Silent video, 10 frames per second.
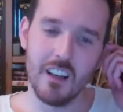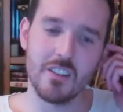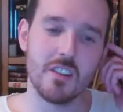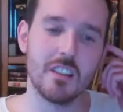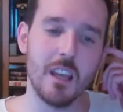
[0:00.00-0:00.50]
it
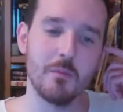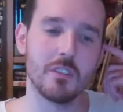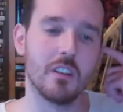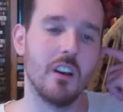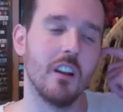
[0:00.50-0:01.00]
just
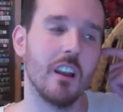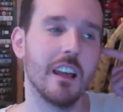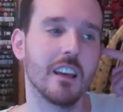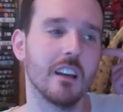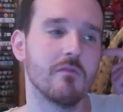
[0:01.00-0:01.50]
seems
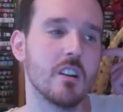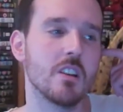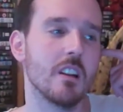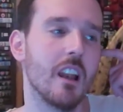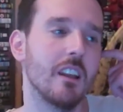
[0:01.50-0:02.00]
like
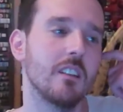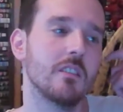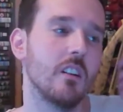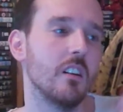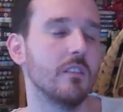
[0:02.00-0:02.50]
originality
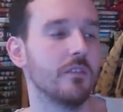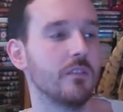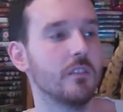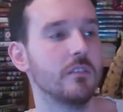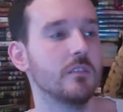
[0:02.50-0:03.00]
sort of,